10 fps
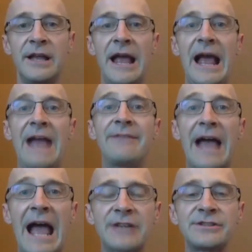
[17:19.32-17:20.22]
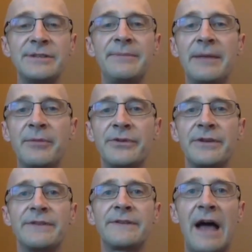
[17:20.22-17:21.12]
and to actually be able
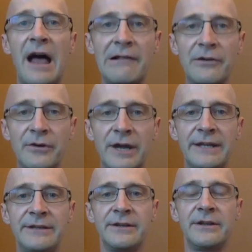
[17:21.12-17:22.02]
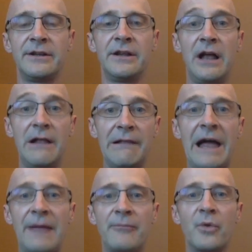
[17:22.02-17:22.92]
to tolerate a
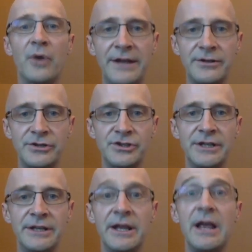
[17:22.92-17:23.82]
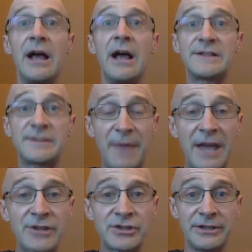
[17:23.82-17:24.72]
lot more energy,
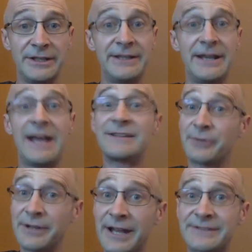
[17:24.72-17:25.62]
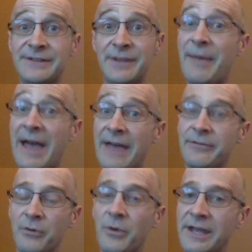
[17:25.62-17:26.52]
especially as it relates to the path
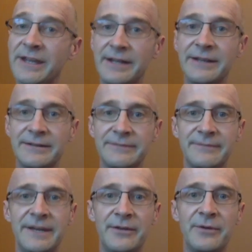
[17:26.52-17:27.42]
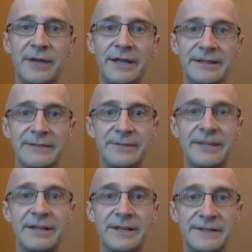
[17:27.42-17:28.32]
of awakening, by the way,
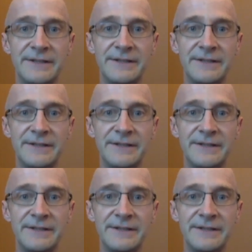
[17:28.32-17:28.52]
because